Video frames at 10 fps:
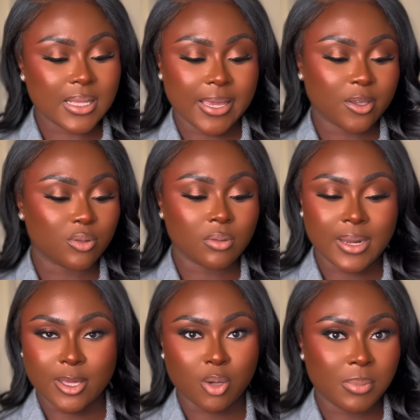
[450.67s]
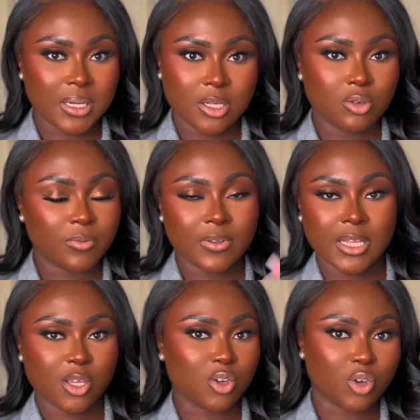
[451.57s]
Like, you don't like your body, you feel
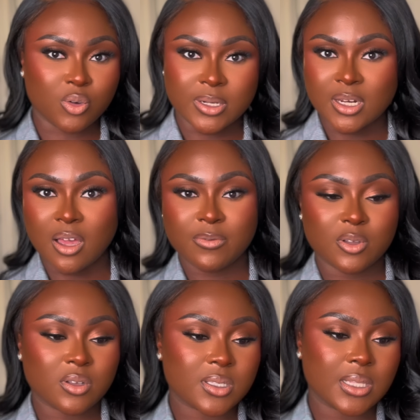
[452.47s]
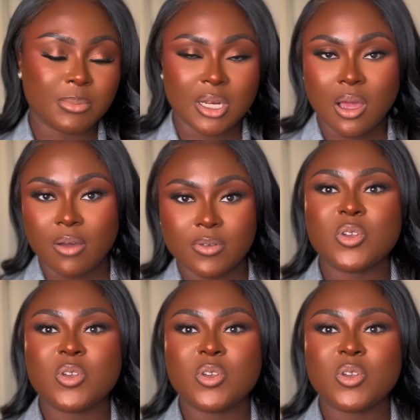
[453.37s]
like you're not good enough, you're not slim enough.